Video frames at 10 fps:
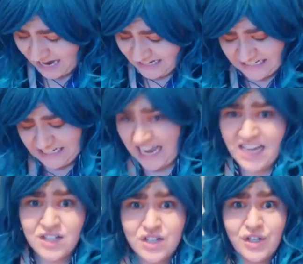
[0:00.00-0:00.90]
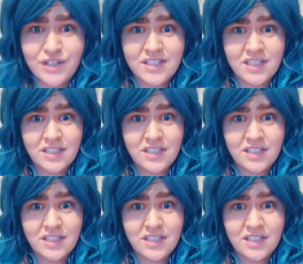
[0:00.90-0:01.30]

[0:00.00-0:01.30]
I need answers.